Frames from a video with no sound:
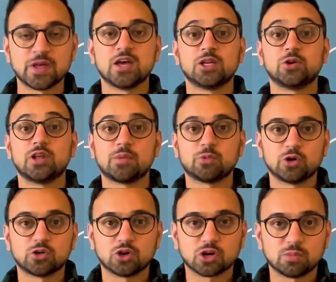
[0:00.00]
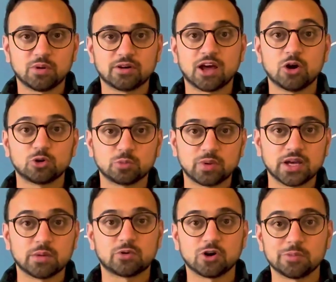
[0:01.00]
Today I'm going to talk about how to buy a
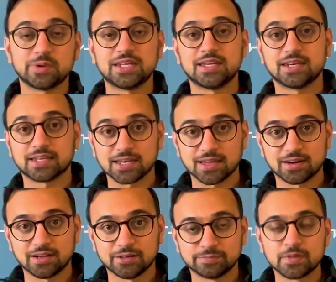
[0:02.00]
property in Canada.